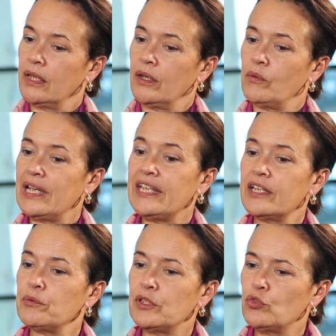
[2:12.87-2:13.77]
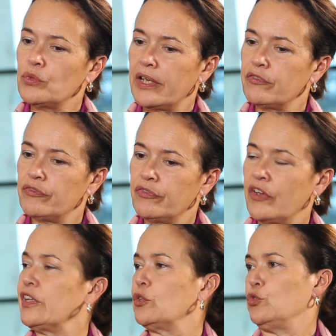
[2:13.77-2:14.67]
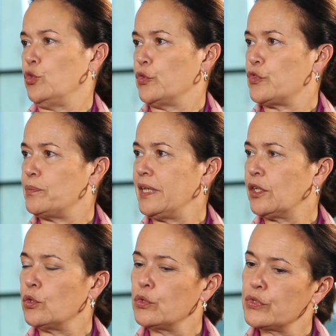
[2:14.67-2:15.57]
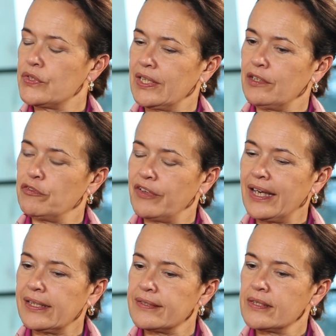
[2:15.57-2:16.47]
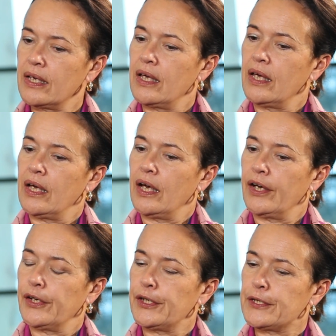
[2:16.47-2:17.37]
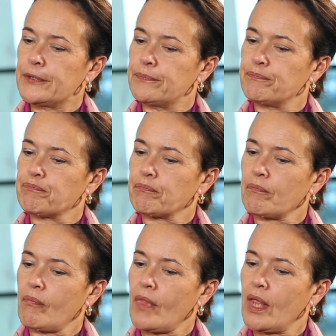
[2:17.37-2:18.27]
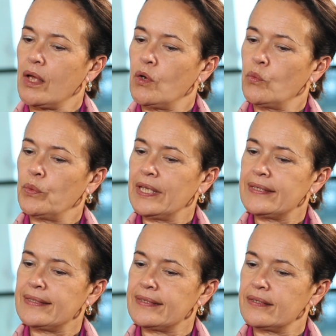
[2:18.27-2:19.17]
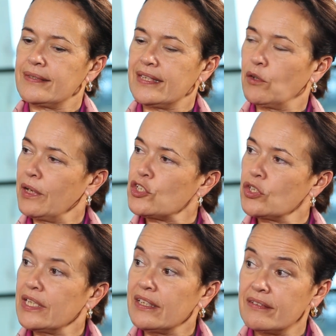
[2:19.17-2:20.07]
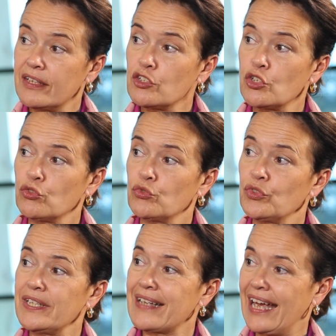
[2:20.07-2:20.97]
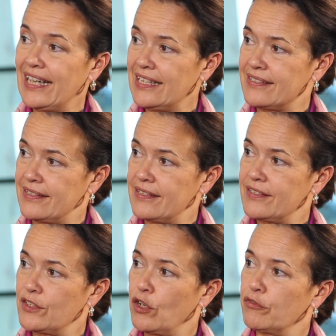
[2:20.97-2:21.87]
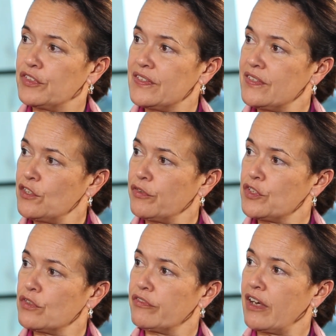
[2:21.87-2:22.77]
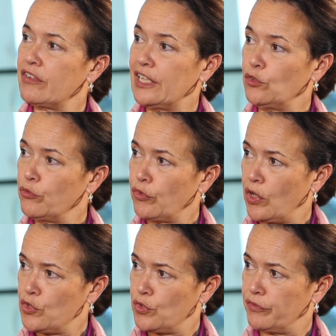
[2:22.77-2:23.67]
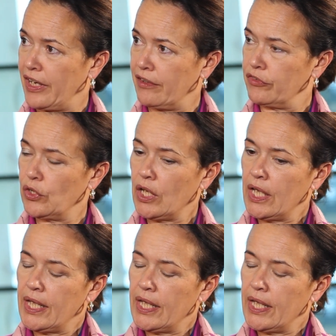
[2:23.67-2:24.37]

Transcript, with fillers: Well, here we do have very good news because, in fact, um, with sequential intention to treat analysis of disease-free survival and overall survival,